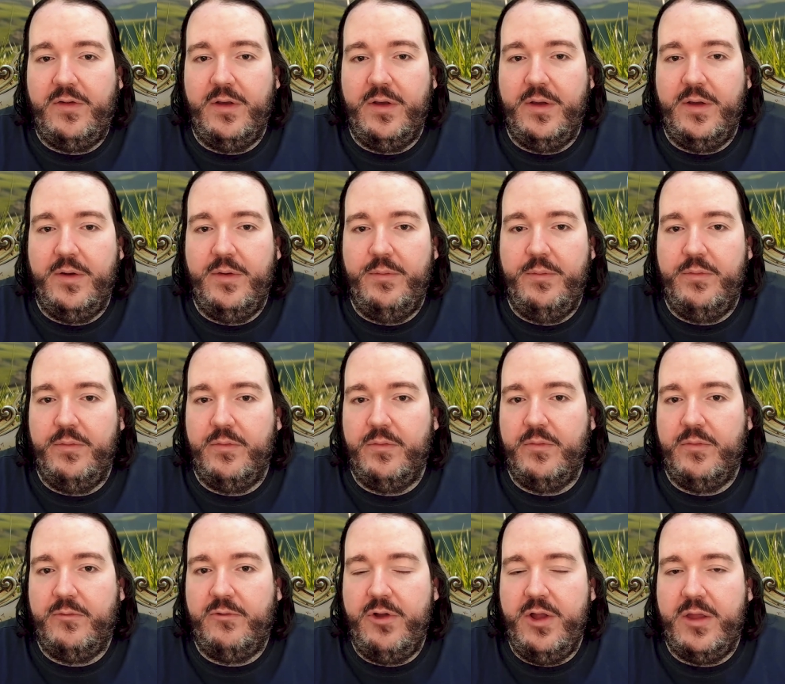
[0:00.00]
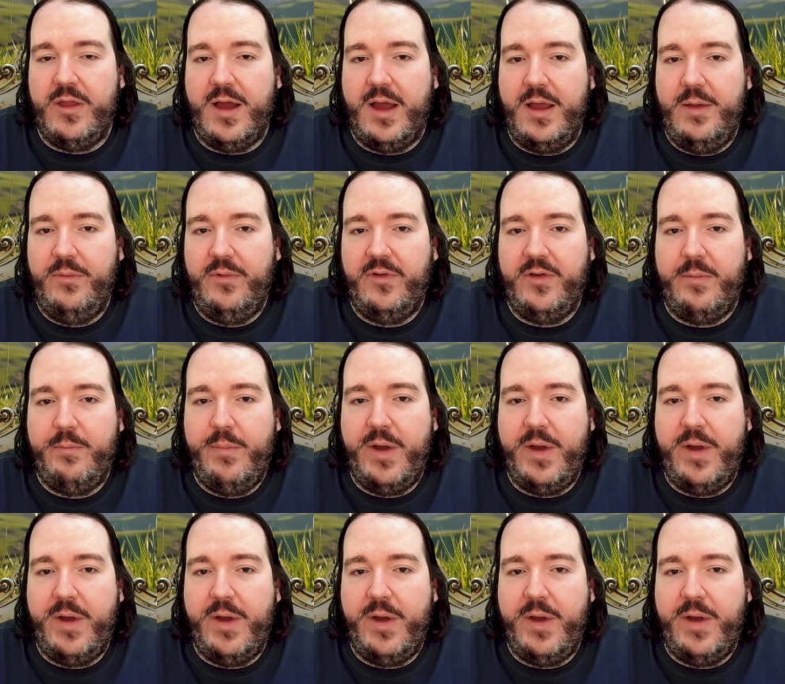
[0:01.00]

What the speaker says: 3 times a